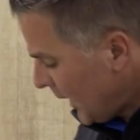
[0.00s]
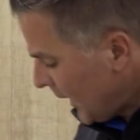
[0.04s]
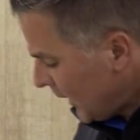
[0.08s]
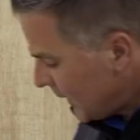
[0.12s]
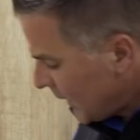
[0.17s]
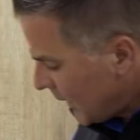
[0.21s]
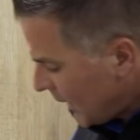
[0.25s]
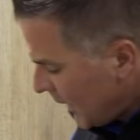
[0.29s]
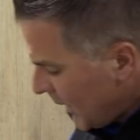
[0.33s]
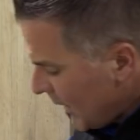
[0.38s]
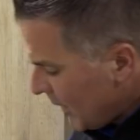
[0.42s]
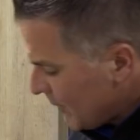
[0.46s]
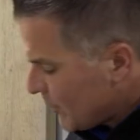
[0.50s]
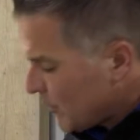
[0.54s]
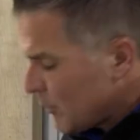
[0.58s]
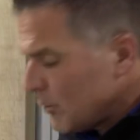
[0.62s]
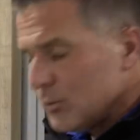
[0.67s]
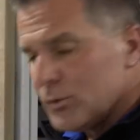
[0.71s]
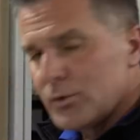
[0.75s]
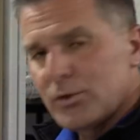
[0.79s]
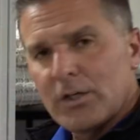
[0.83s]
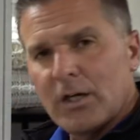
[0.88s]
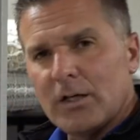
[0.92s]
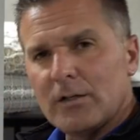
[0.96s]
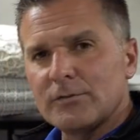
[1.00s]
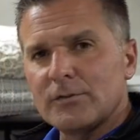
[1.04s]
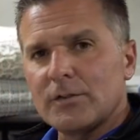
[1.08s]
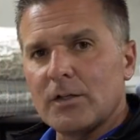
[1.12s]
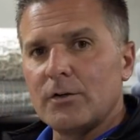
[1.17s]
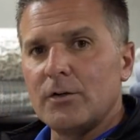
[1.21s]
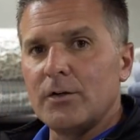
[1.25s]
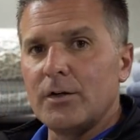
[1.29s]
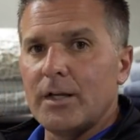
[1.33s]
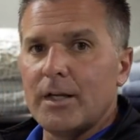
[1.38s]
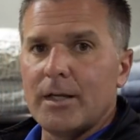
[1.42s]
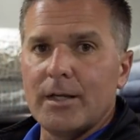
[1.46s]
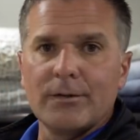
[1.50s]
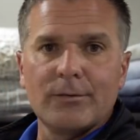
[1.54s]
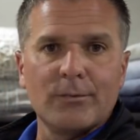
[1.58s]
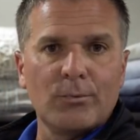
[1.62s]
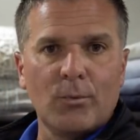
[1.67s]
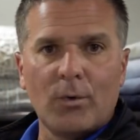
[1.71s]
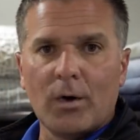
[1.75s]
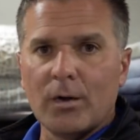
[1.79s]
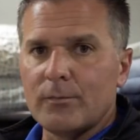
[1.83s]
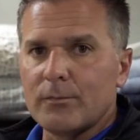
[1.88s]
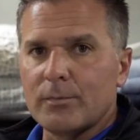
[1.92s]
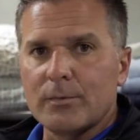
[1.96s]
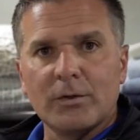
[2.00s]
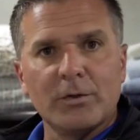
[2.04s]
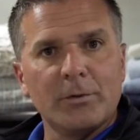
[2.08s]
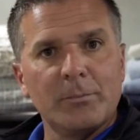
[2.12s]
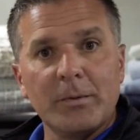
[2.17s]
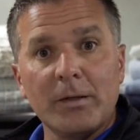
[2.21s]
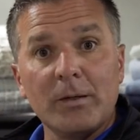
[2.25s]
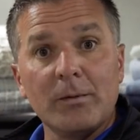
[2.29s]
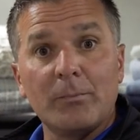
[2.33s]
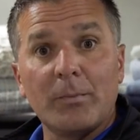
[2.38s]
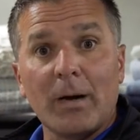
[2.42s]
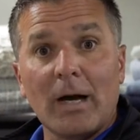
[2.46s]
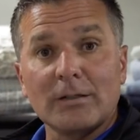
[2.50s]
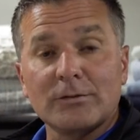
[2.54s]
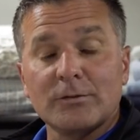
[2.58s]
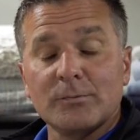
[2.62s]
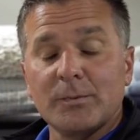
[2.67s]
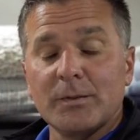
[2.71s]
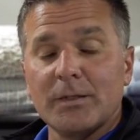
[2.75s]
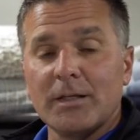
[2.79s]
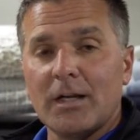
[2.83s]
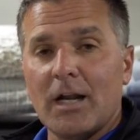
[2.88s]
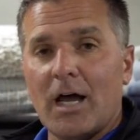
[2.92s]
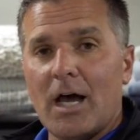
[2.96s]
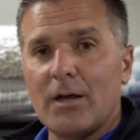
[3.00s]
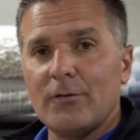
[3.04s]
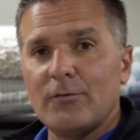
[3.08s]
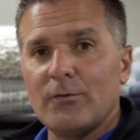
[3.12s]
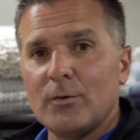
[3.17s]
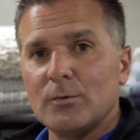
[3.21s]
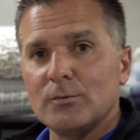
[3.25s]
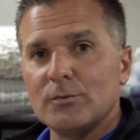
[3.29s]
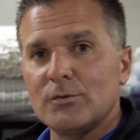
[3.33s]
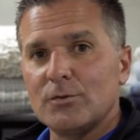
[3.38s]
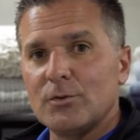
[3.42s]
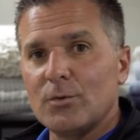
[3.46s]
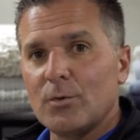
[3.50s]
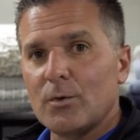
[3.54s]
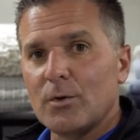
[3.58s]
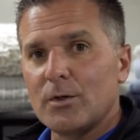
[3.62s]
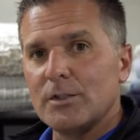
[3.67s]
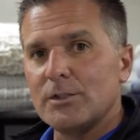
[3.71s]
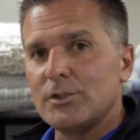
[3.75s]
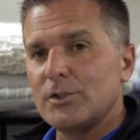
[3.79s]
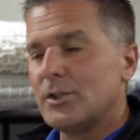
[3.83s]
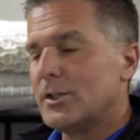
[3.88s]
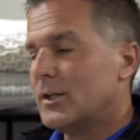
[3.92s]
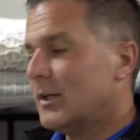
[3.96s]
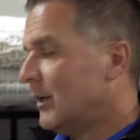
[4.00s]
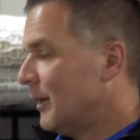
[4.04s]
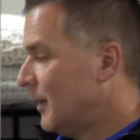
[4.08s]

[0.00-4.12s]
And then I have 2 shelves underneath. One could be possibly an iPhone storage,